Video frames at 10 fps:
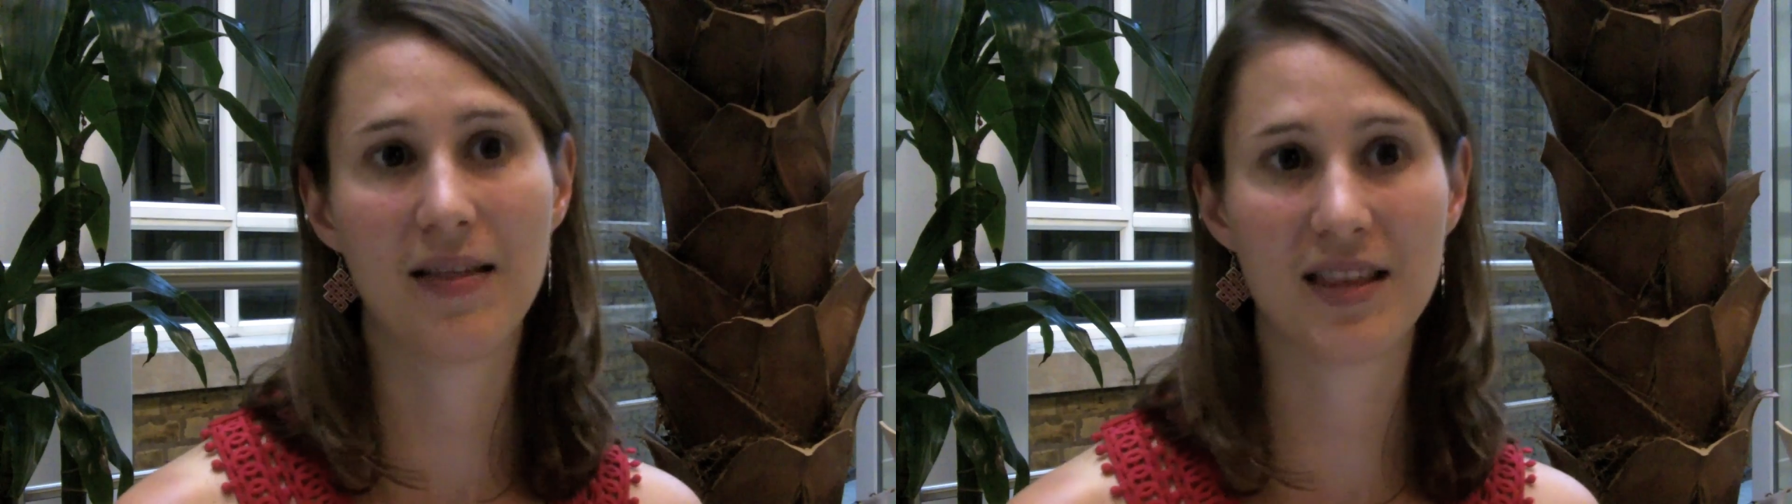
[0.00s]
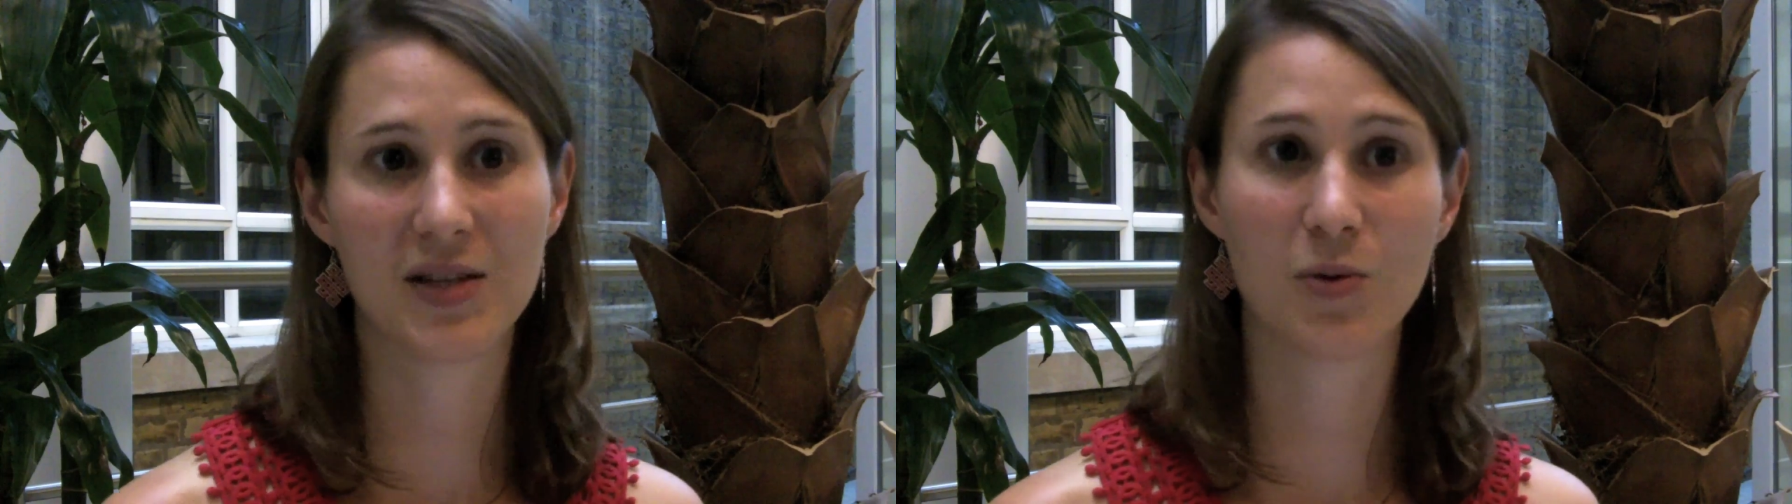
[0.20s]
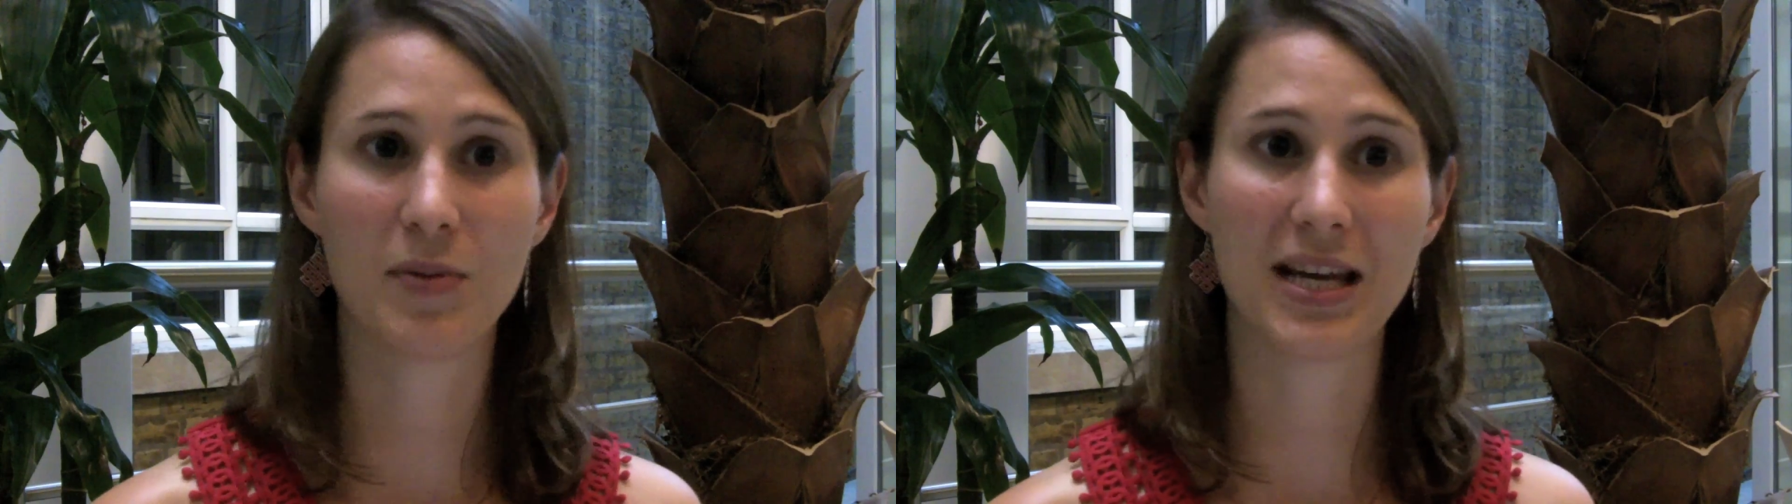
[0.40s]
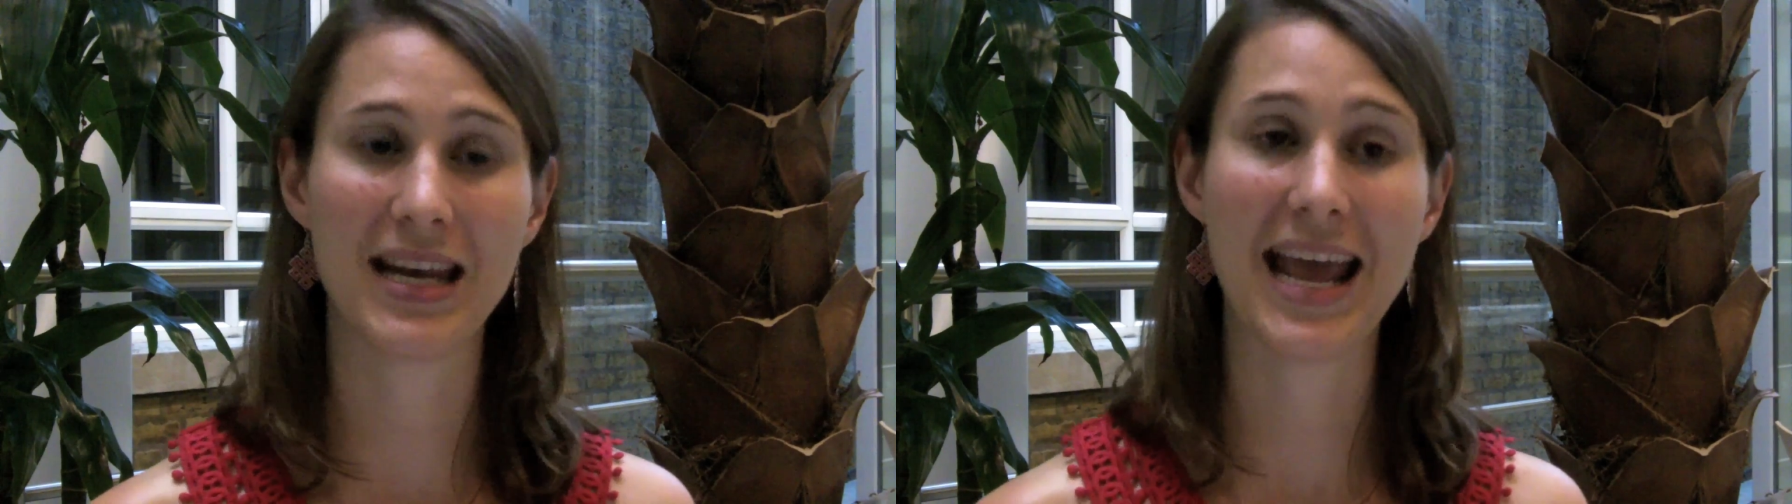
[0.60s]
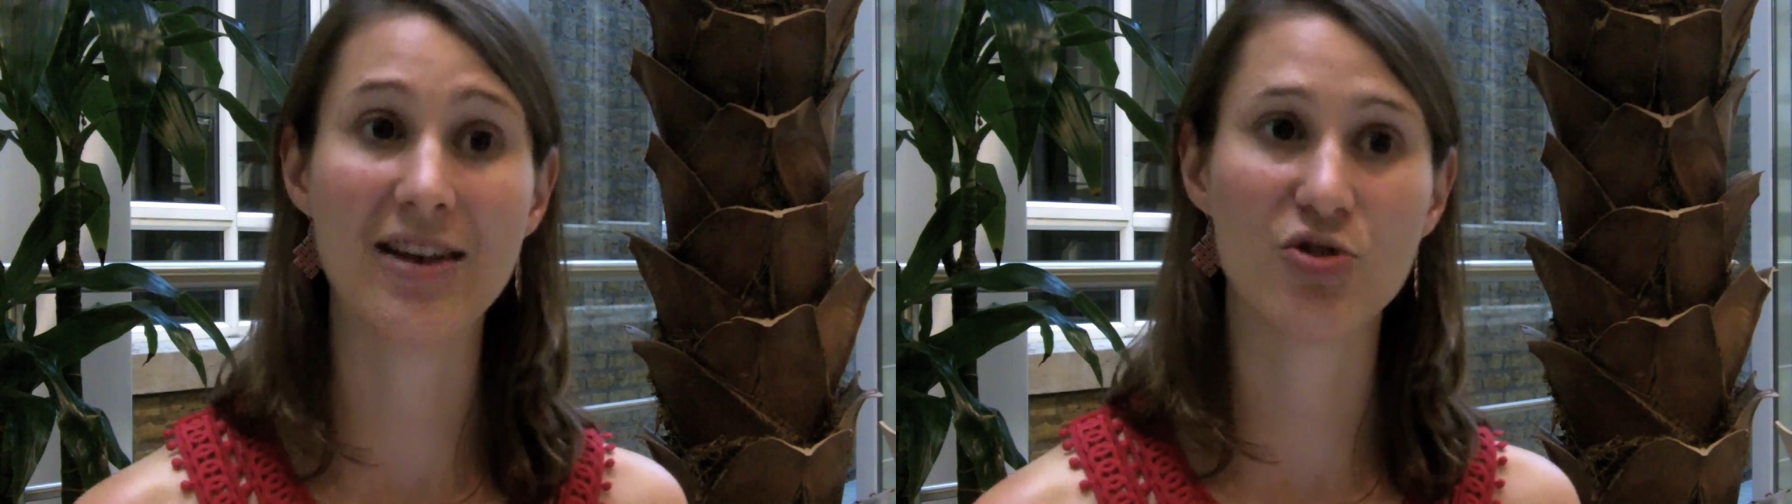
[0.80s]
this would be an
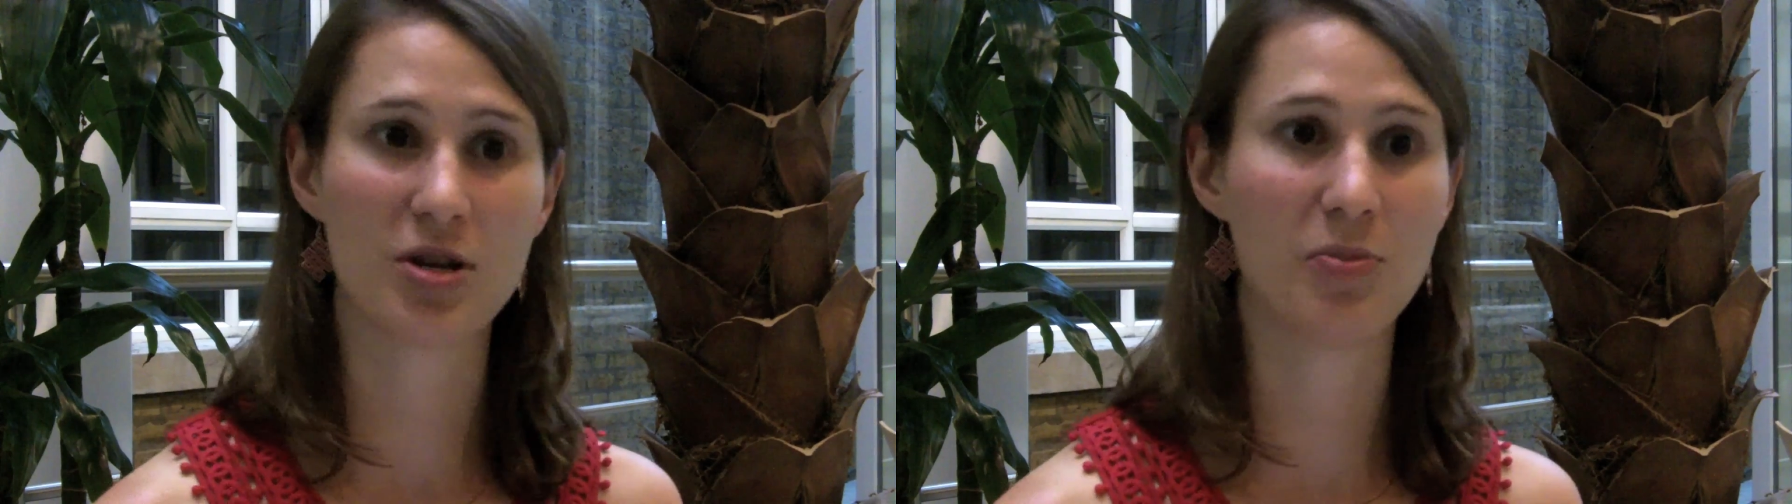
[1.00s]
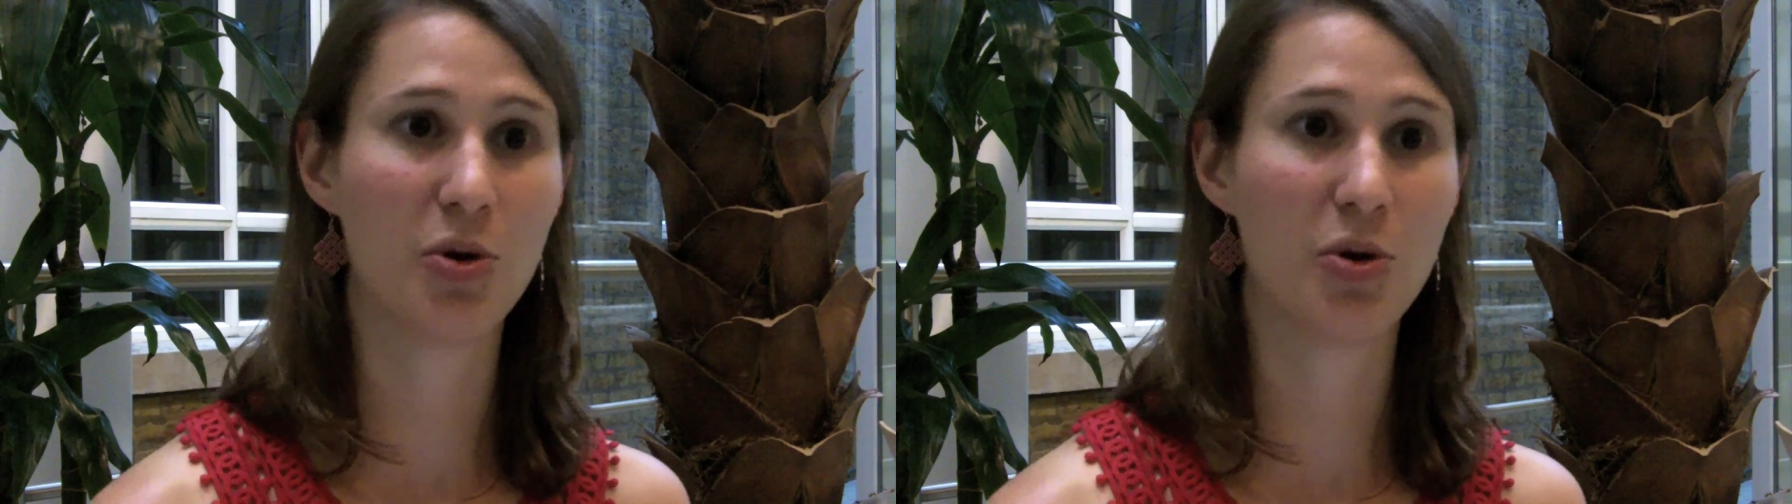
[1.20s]
entry